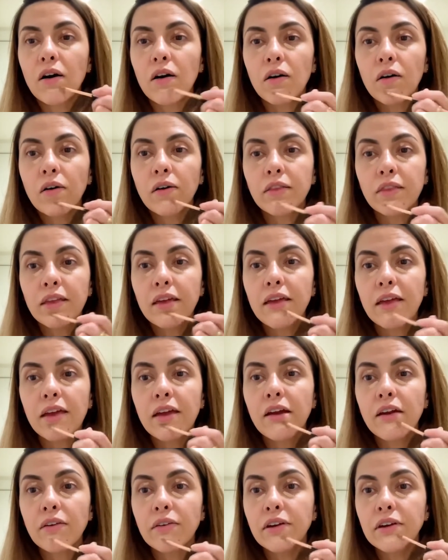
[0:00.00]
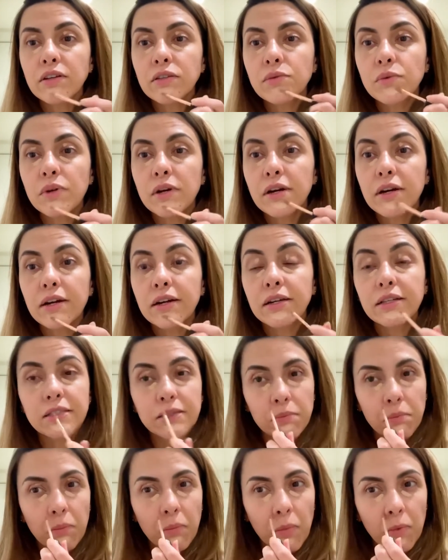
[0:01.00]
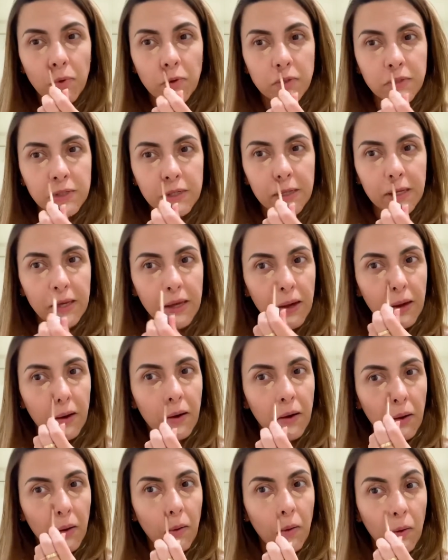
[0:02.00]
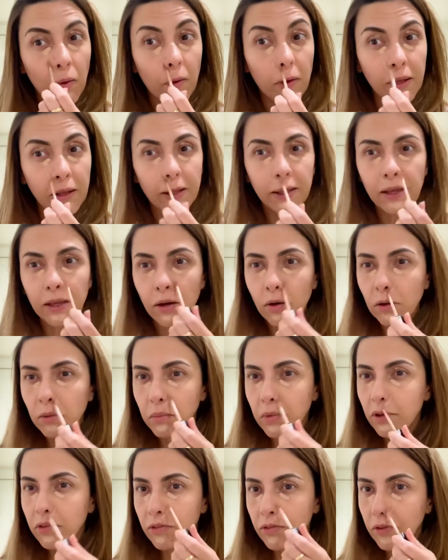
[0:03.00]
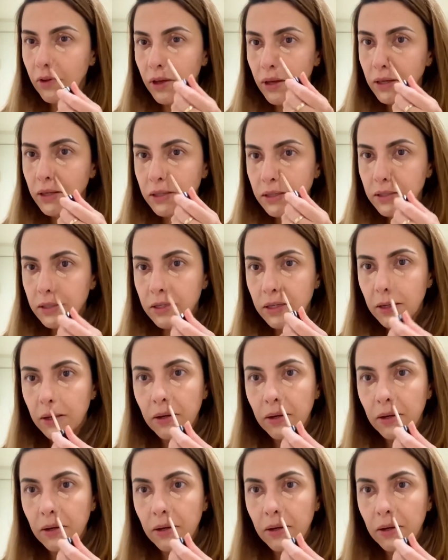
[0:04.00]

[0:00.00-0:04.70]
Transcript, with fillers: on the areas where it's mostly oily on my face